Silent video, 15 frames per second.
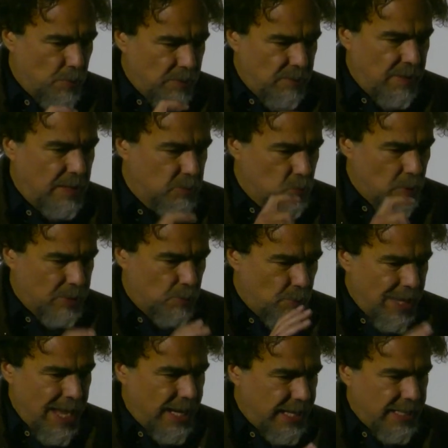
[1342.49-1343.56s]
reveals what
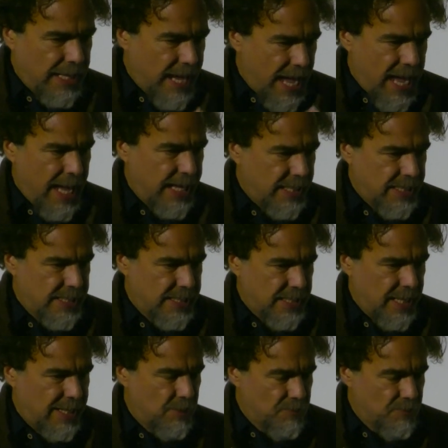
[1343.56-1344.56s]
reality hides,